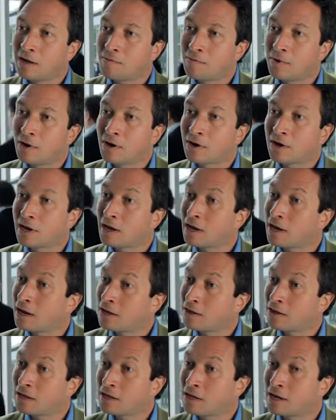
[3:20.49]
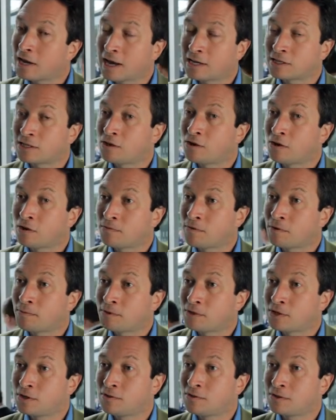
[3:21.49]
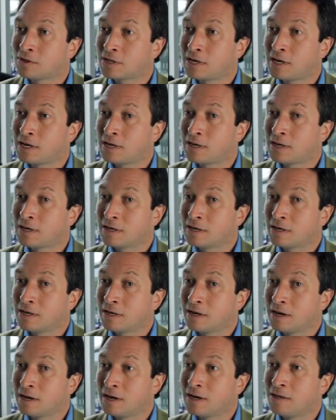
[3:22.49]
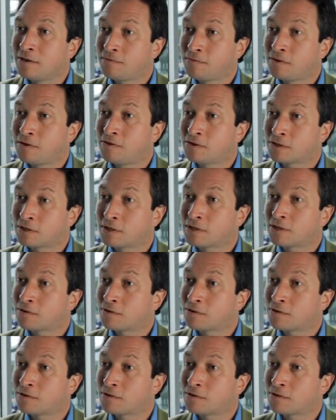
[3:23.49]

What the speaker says: market, and I think it has a lot of opportunity in the future.